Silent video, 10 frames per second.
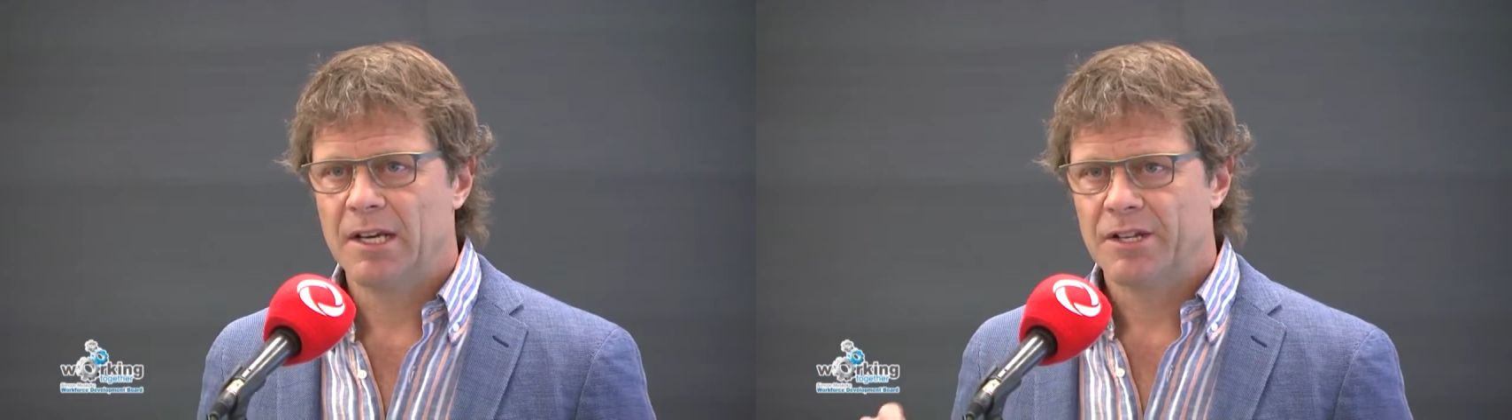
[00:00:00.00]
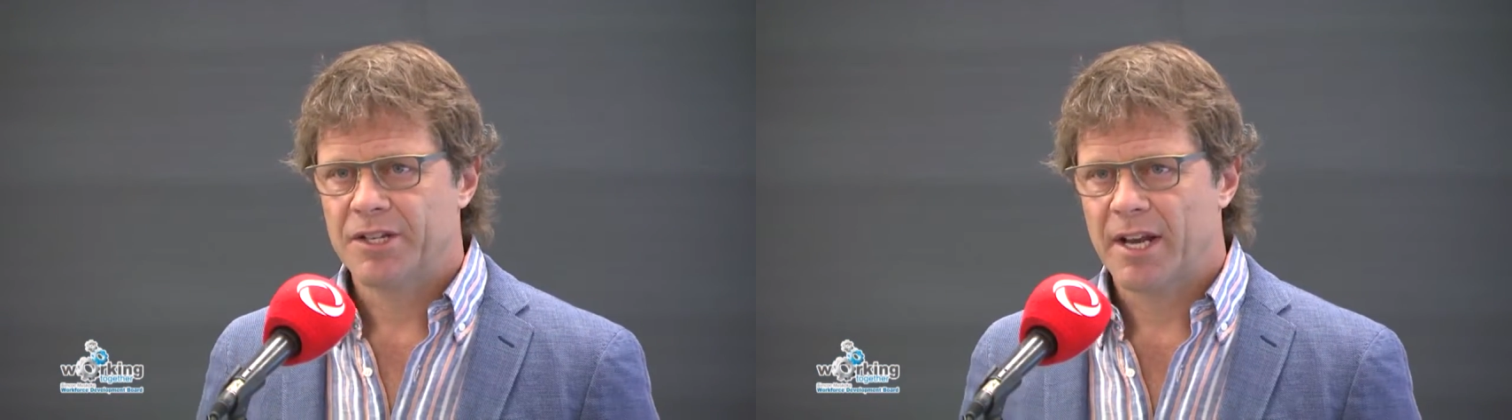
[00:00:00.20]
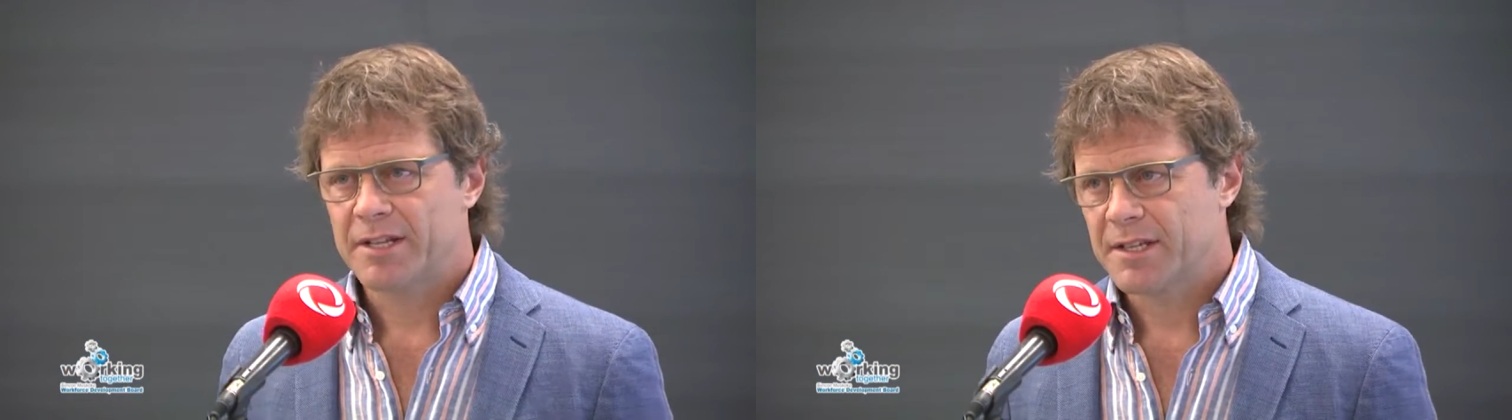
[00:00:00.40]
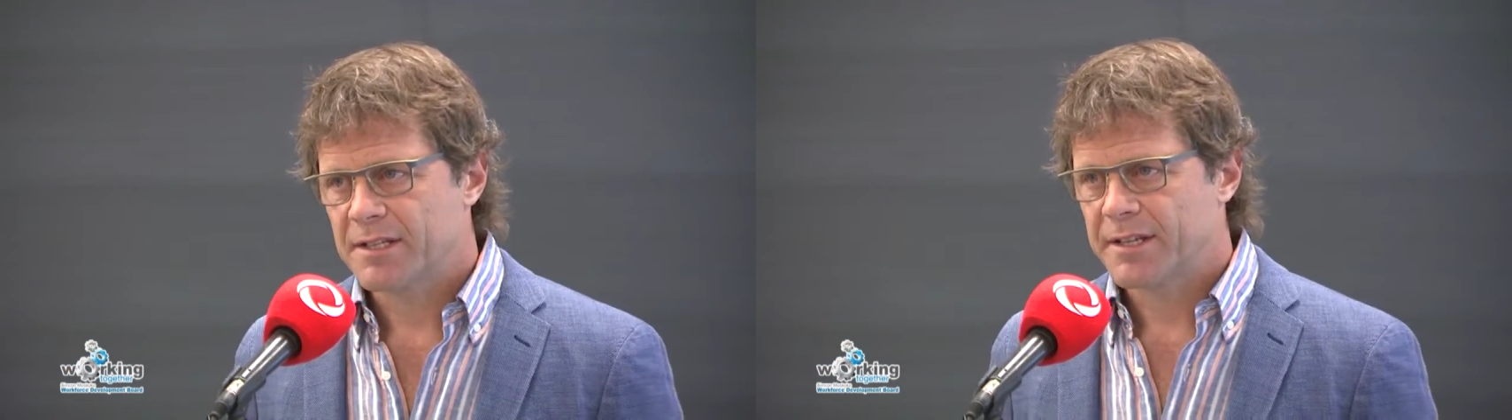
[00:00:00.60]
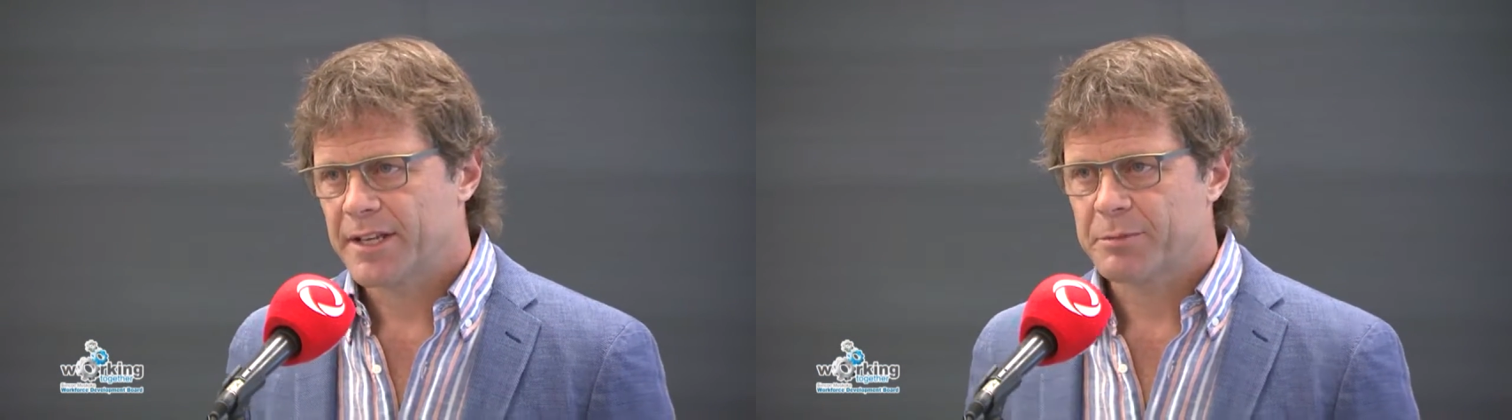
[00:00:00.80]
Shannon's a
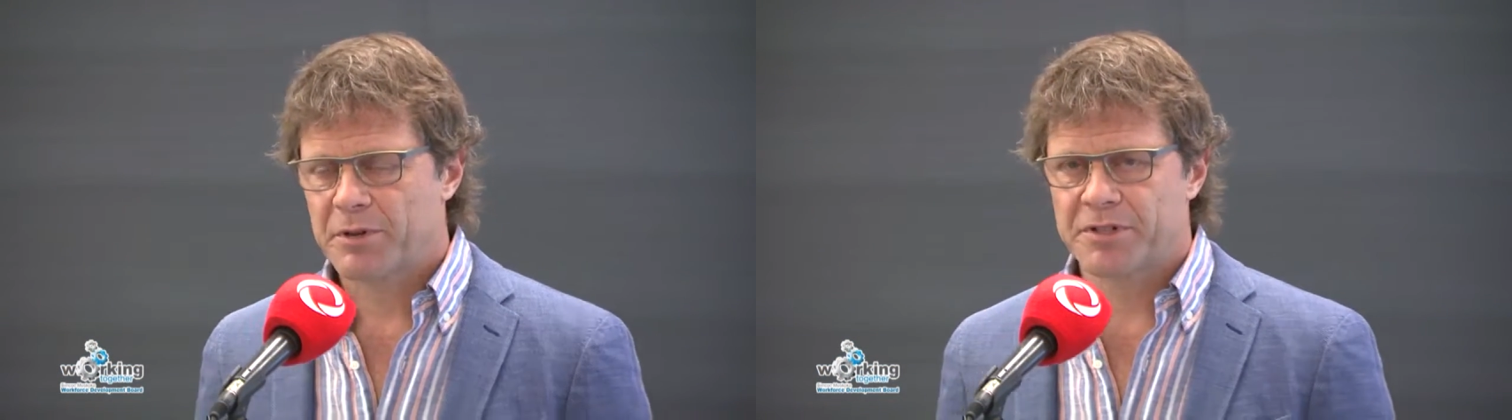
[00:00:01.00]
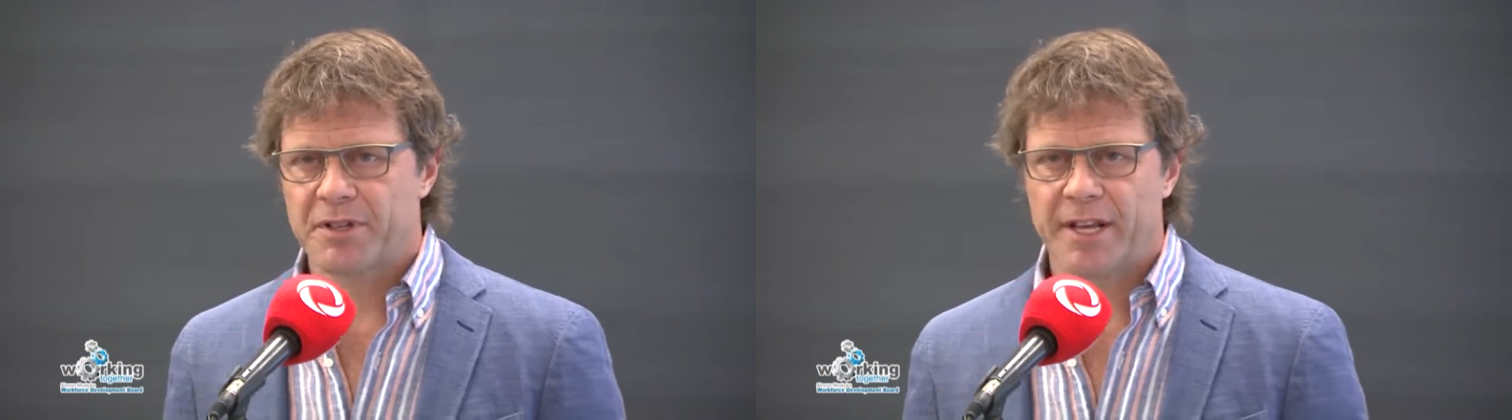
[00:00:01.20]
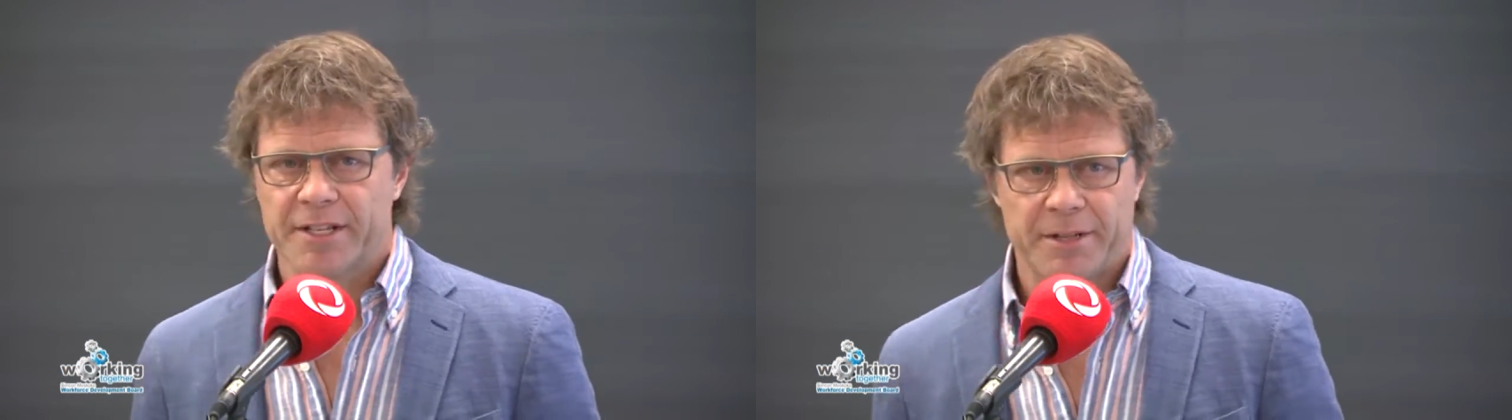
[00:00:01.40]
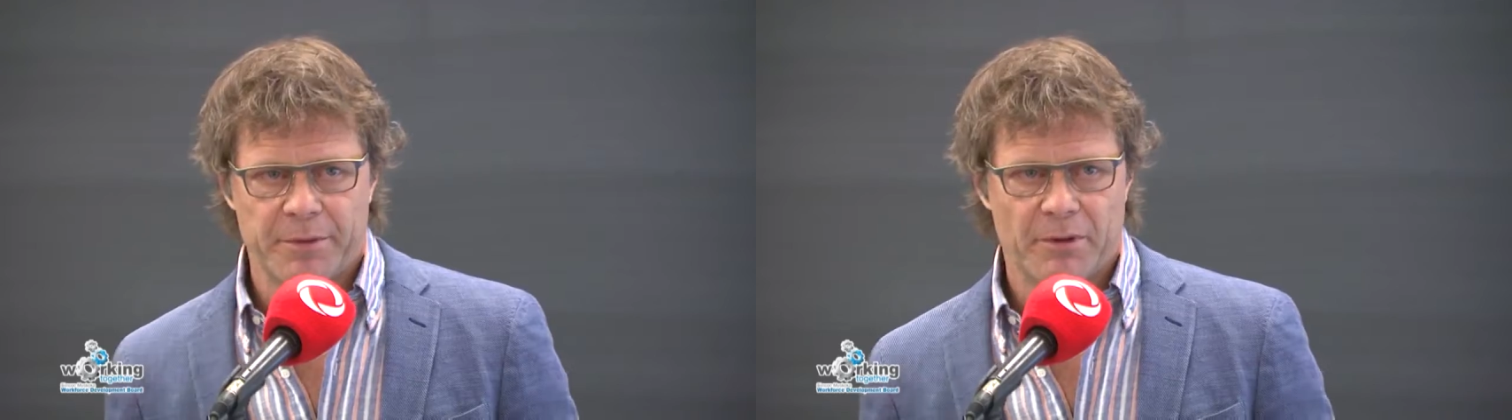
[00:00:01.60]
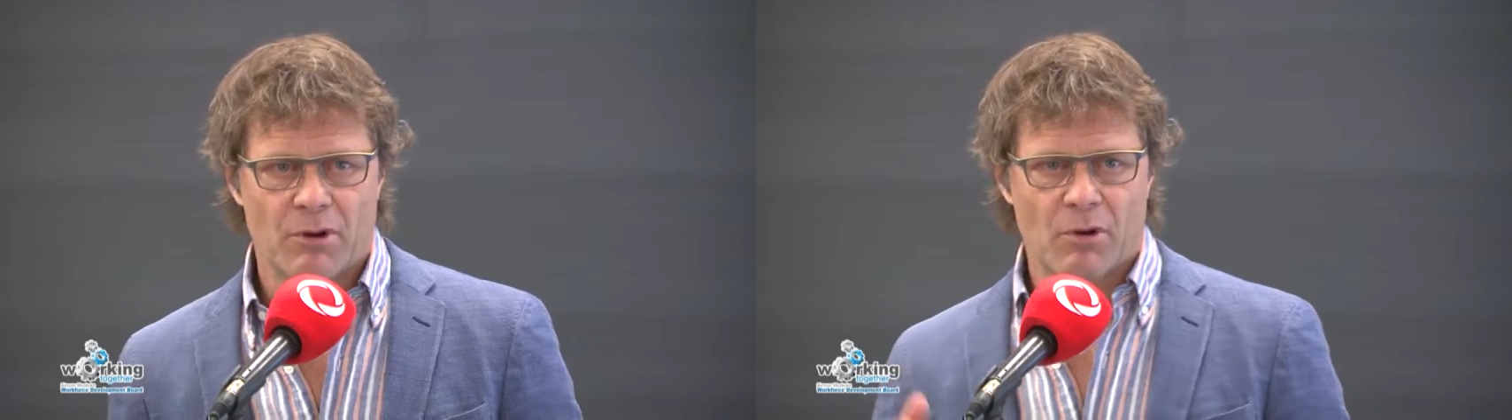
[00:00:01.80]
salesperson in the LCBO,